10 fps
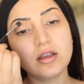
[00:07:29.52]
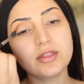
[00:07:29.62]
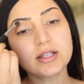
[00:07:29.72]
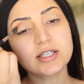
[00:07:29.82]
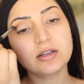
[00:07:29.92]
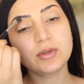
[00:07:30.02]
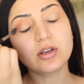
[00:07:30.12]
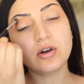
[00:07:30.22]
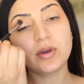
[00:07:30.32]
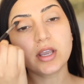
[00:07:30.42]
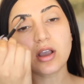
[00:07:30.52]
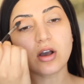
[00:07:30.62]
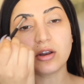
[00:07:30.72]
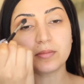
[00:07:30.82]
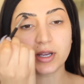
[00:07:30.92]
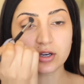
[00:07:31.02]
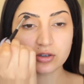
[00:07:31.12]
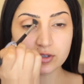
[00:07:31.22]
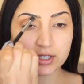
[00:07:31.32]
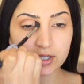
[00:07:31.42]
and that's going to be going on my
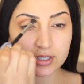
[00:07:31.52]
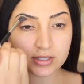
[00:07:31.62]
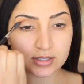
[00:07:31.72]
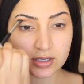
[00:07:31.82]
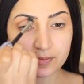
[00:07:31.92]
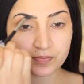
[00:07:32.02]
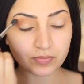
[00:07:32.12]
crease.